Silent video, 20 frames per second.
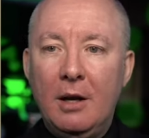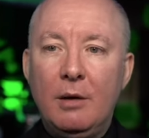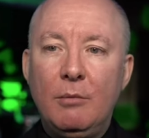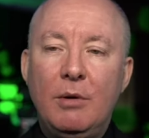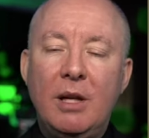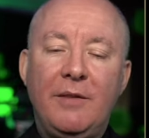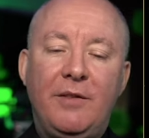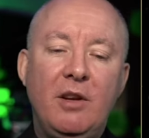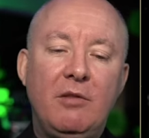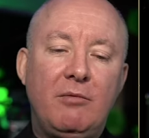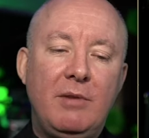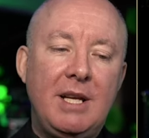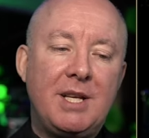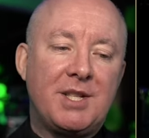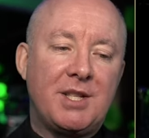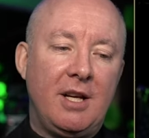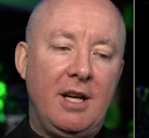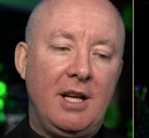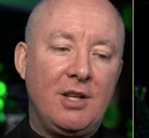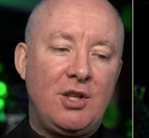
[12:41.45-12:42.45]
Well, if you
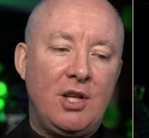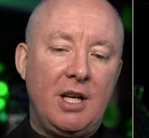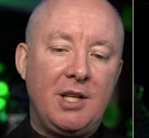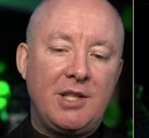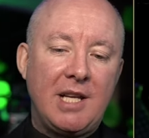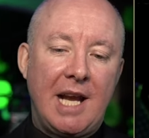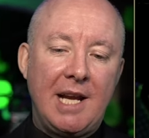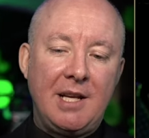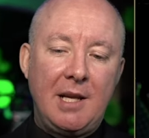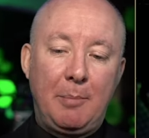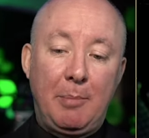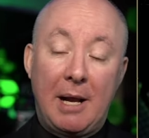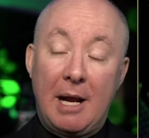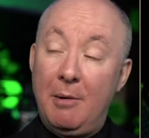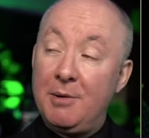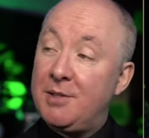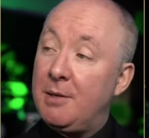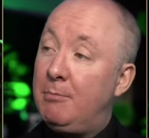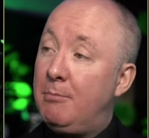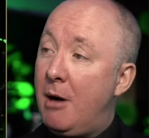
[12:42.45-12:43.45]
research it, JD
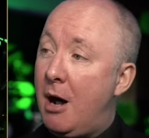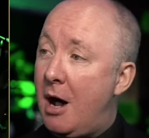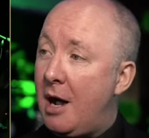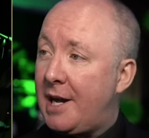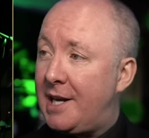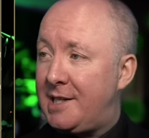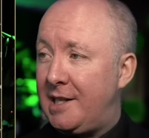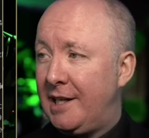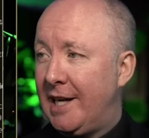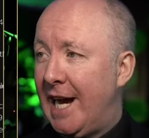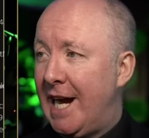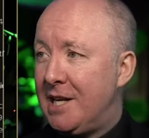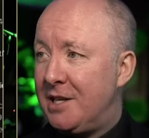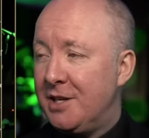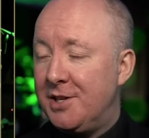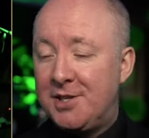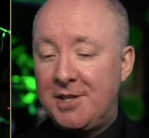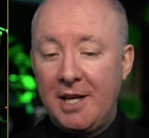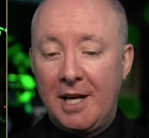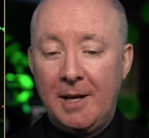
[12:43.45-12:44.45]
Power is a marketing
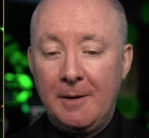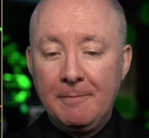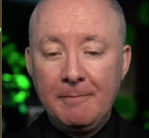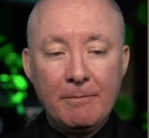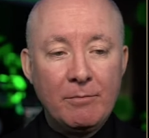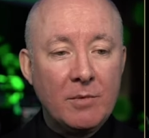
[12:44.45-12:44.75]
agency.